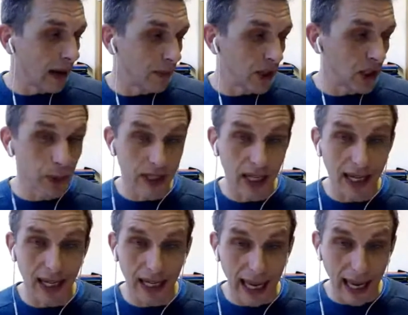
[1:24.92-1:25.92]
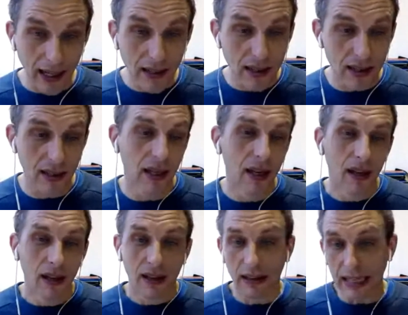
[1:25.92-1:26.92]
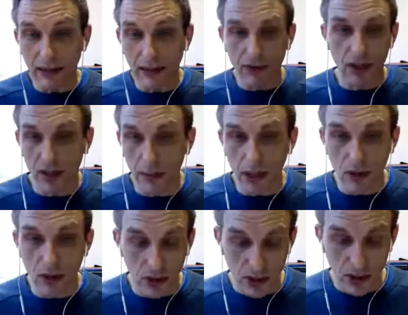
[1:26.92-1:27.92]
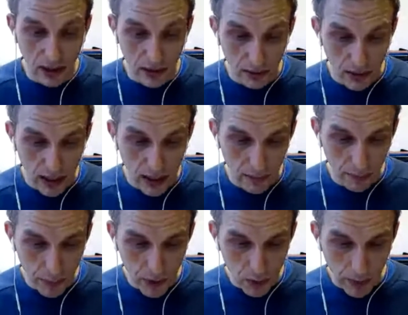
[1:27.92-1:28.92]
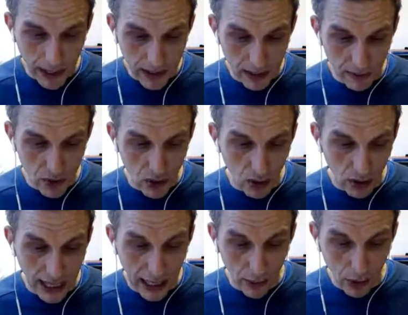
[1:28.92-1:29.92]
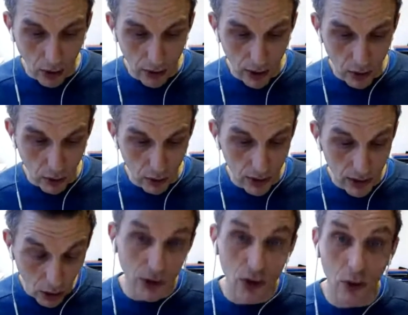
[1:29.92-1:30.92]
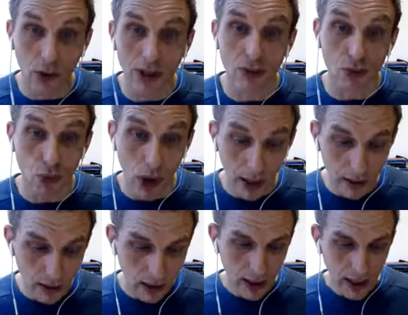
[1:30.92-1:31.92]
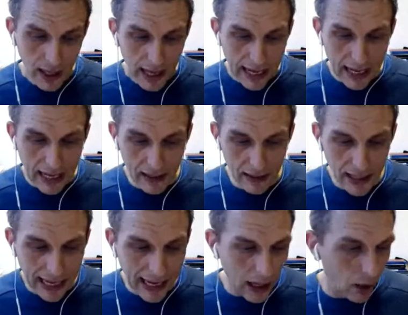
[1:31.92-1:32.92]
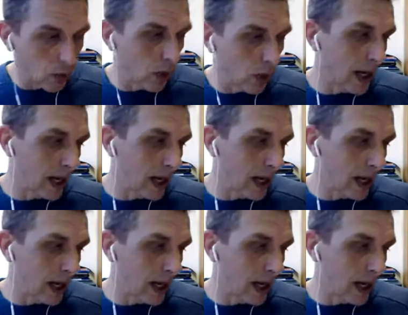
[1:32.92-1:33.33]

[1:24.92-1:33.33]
this particular case gives us some interesting perspectives on how the coroner's court is run and how